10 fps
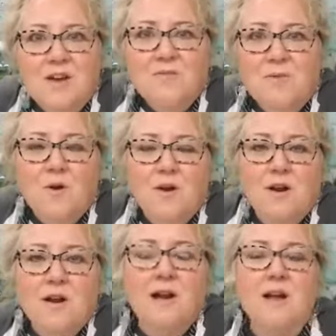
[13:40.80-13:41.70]

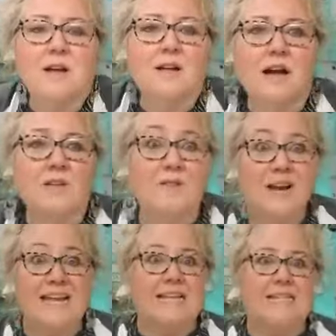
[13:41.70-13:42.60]
for a
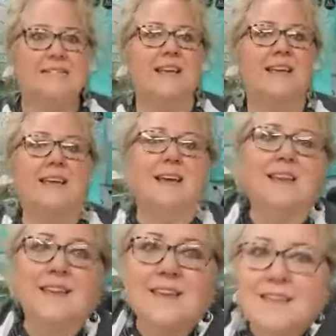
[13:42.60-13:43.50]
friend,
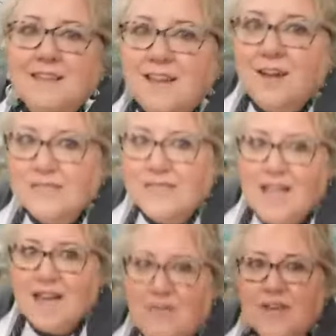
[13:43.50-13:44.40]
and I was
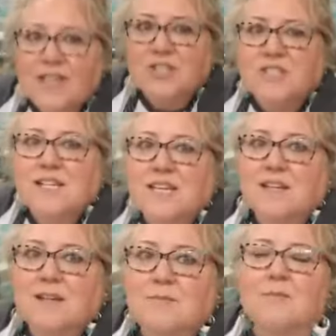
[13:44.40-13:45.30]
glad I finished that
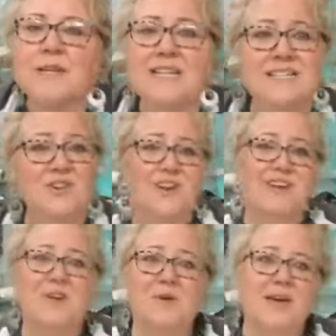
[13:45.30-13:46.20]
up. And it turned
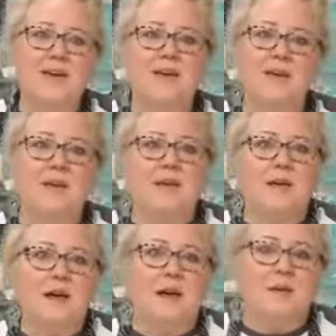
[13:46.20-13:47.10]
out okay.
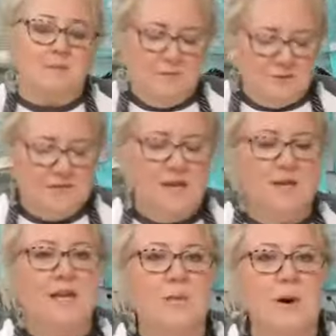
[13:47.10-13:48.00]
It was kind of
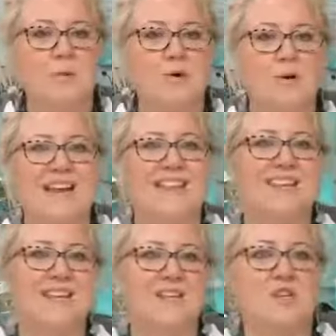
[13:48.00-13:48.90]
like a bubble wreath.
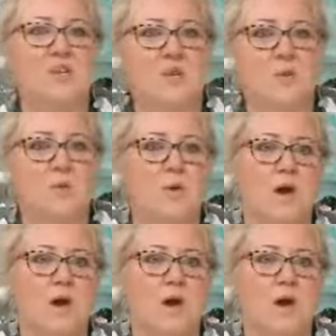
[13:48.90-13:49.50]
I didn't do